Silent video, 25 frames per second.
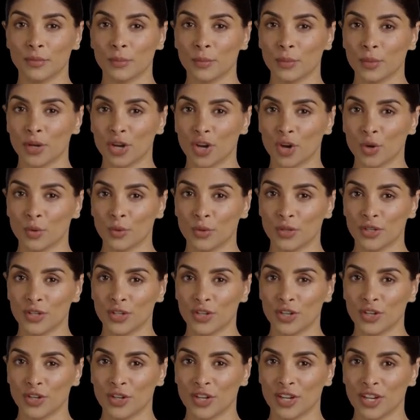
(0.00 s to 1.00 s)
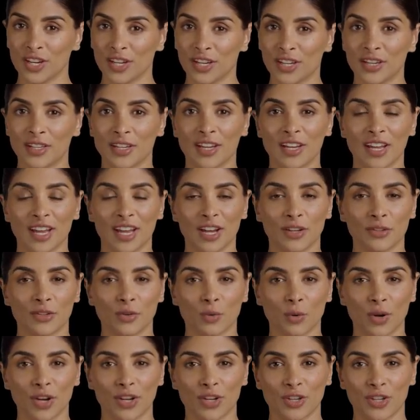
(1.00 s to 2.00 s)
Be open to learning,
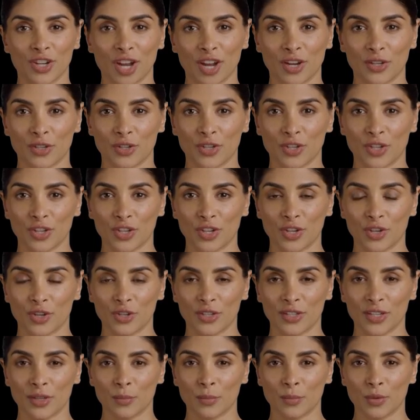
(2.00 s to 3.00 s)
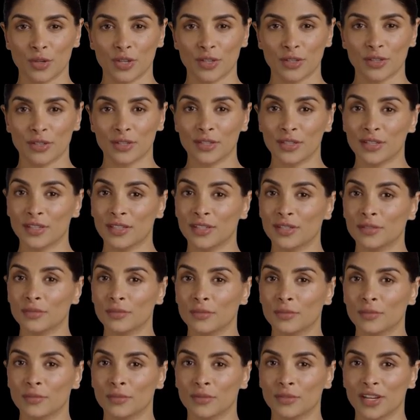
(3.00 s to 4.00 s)
even when it challenges your assumptions.
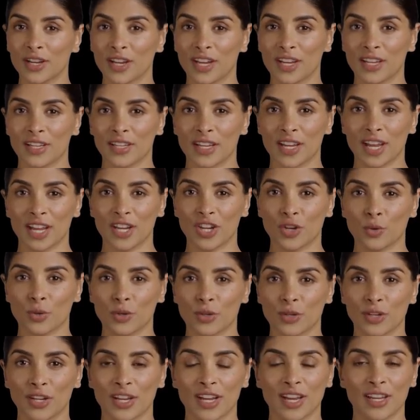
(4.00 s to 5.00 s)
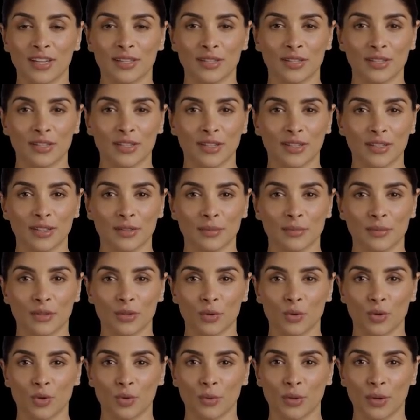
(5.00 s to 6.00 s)
Engage with clients.
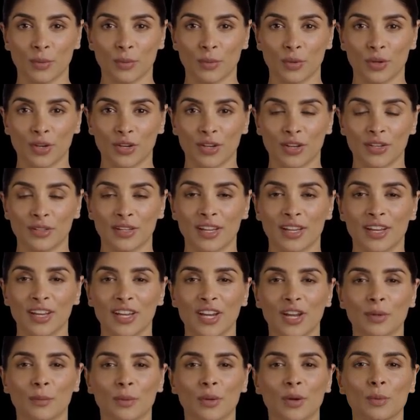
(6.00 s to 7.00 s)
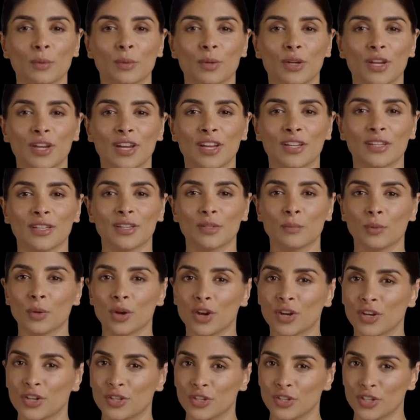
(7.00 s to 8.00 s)
Remember, EBP is a
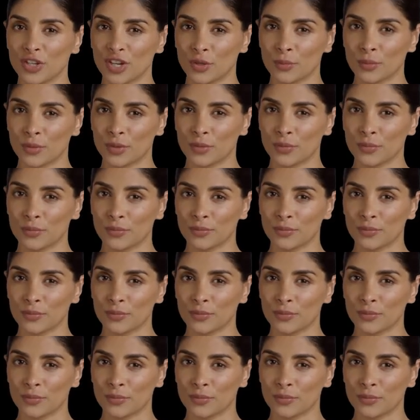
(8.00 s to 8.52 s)
partnership.